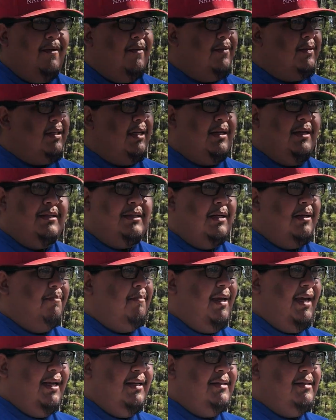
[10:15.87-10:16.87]
It's an
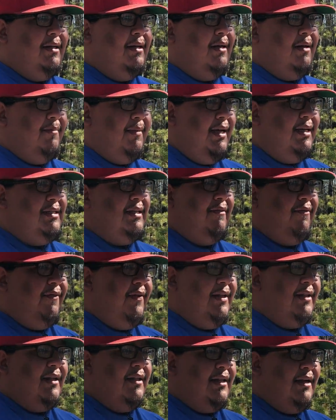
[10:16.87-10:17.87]
amazing
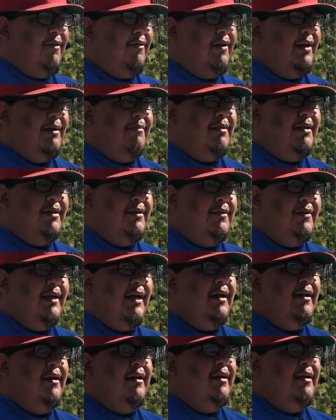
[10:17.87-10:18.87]
feat that they were able to do
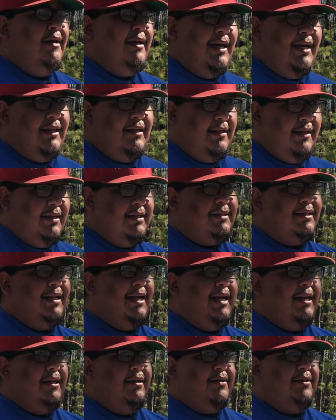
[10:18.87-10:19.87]
that at this
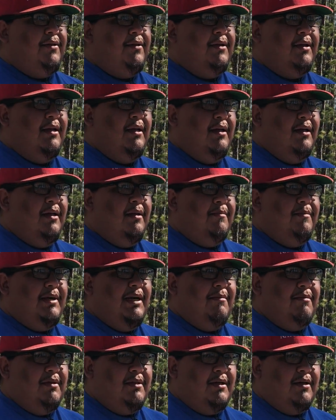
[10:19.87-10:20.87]
latitude, be
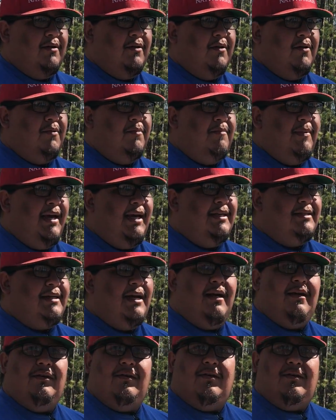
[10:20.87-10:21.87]
able to grow maize
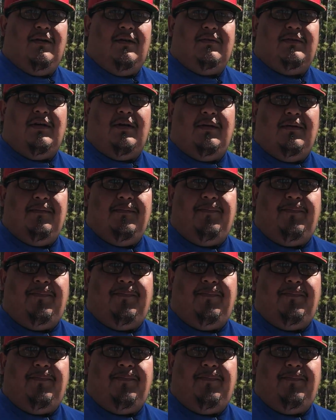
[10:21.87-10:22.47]
agriculture.